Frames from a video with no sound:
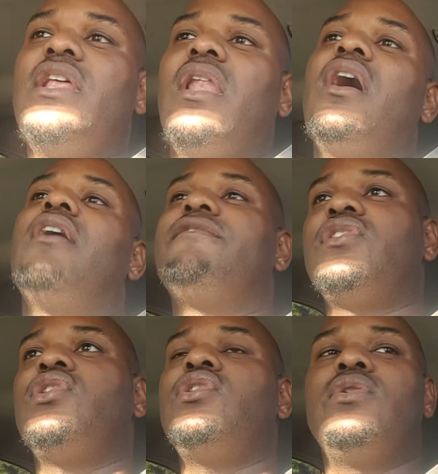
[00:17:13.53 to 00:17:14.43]
love
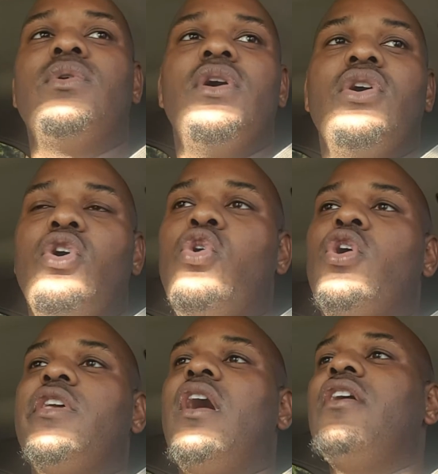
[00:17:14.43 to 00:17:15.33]
to do, or
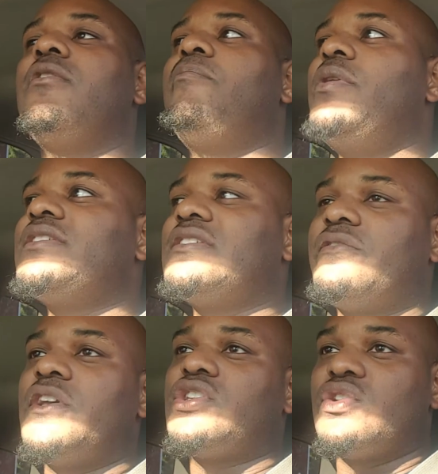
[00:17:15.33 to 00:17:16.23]
your other business
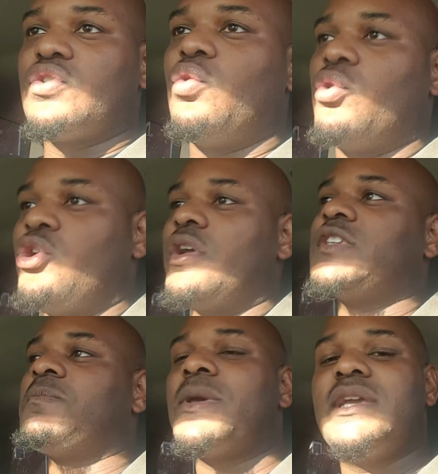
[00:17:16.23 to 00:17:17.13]
ventures, or your
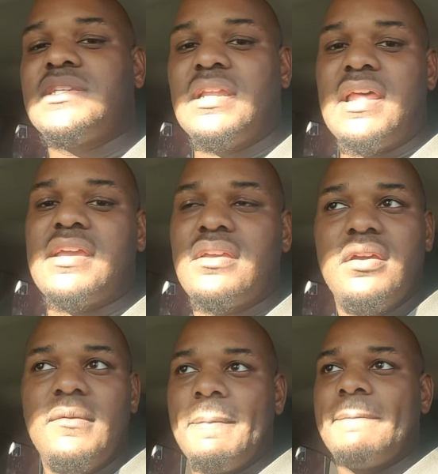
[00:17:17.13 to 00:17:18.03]
expansion. Like
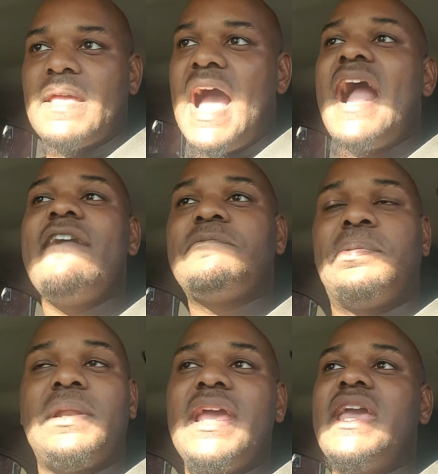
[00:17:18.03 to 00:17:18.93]
I have
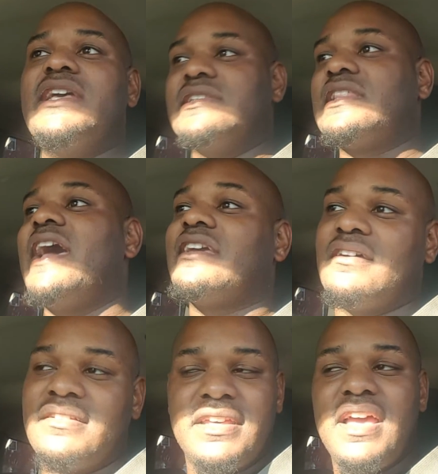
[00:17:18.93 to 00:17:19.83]
plans. Like
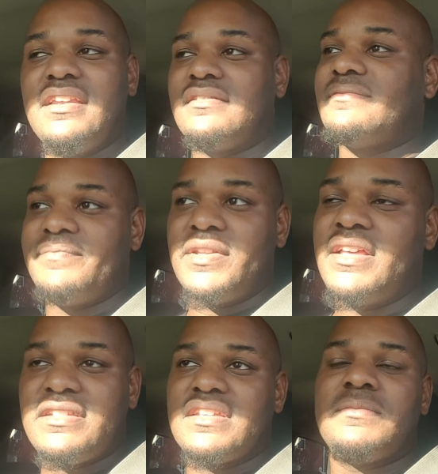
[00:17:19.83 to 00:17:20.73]
again,
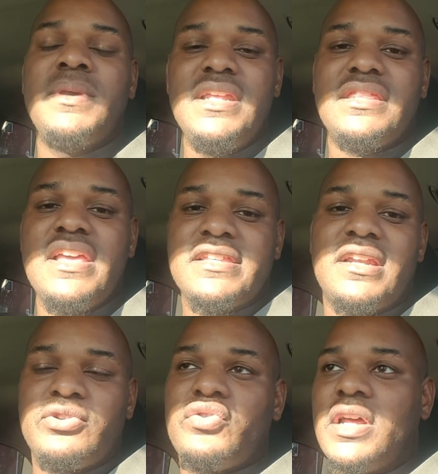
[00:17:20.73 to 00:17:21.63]
it's just many things that
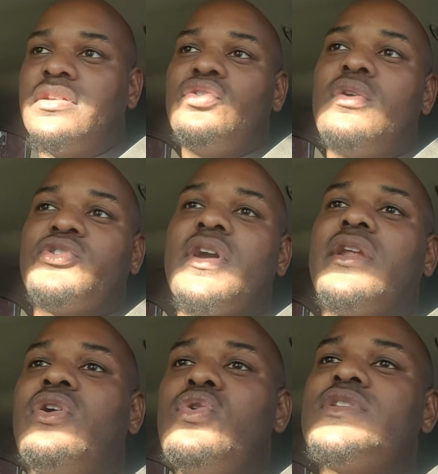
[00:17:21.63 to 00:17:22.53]
I'm trying to do. I'm trying
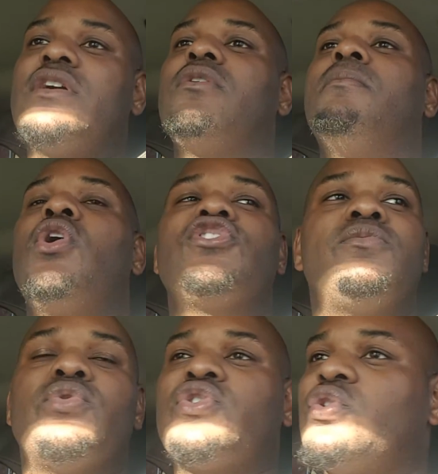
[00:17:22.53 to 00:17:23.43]
to wholesale to
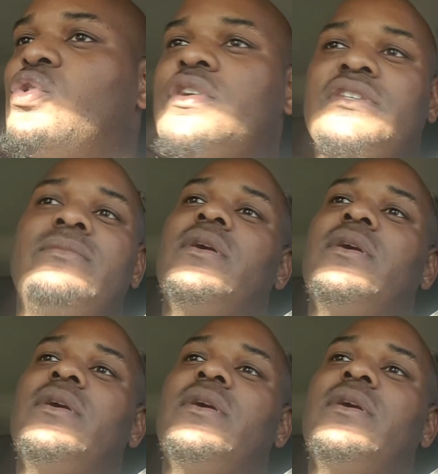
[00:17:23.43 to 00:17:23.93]
multiple stores.